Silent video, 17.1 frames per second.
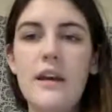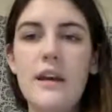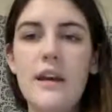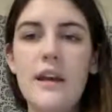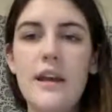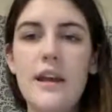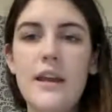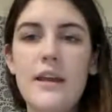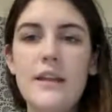
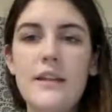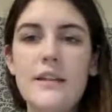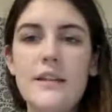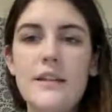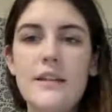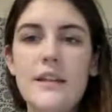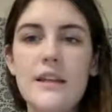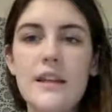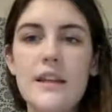
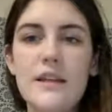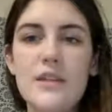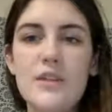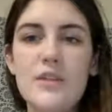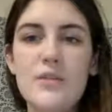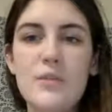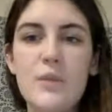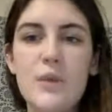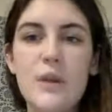And it
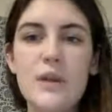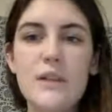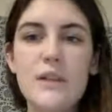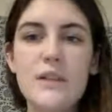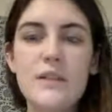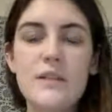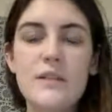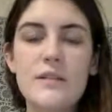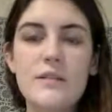just
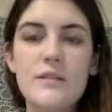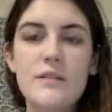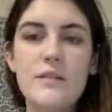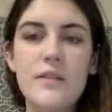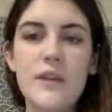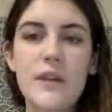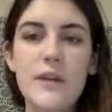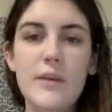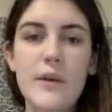works
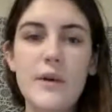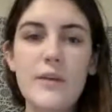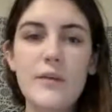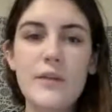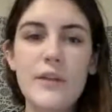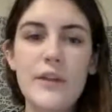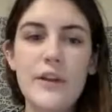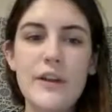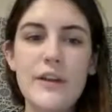very well
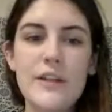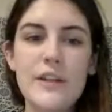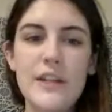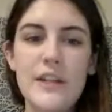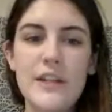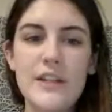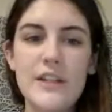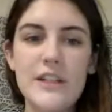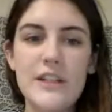for their
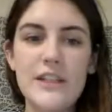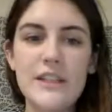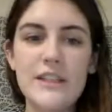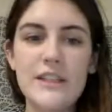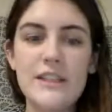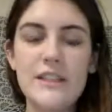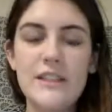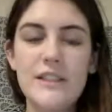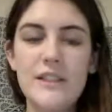education.
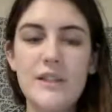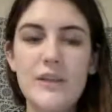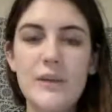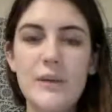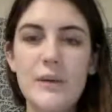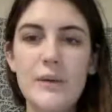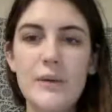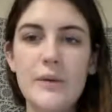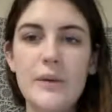
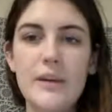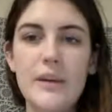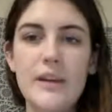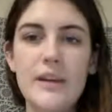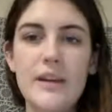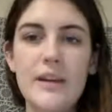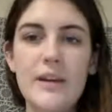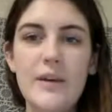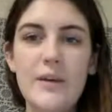So,
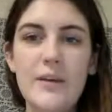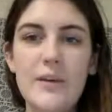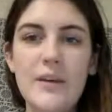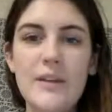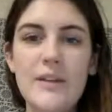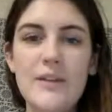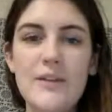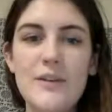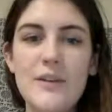
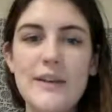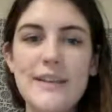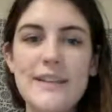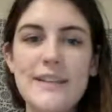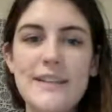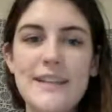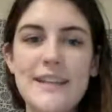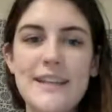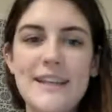what did you
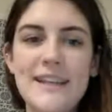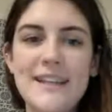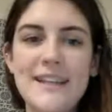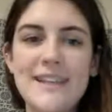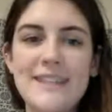guys think?